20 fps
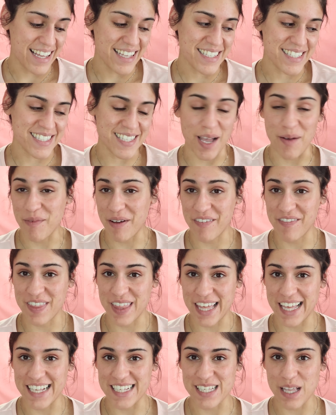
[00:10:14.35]
some of
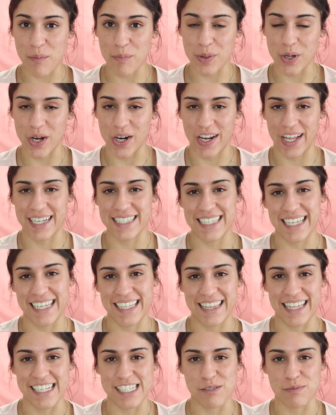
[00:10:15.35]
these products
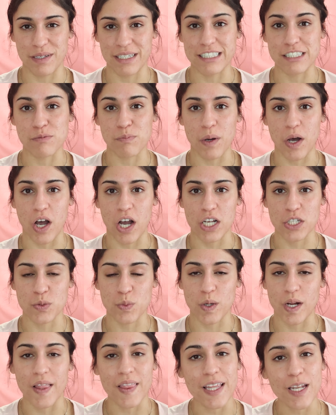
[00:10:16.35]
in this month's box
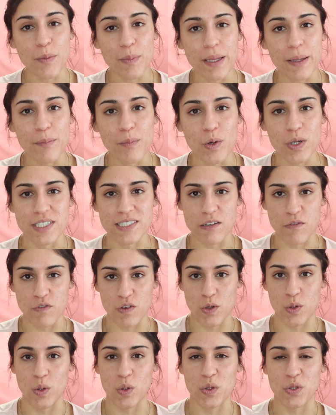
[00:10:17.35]
were a little bit more
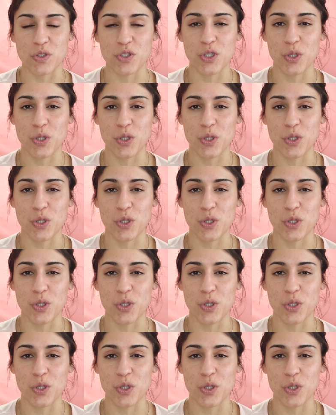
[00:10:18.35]
difficult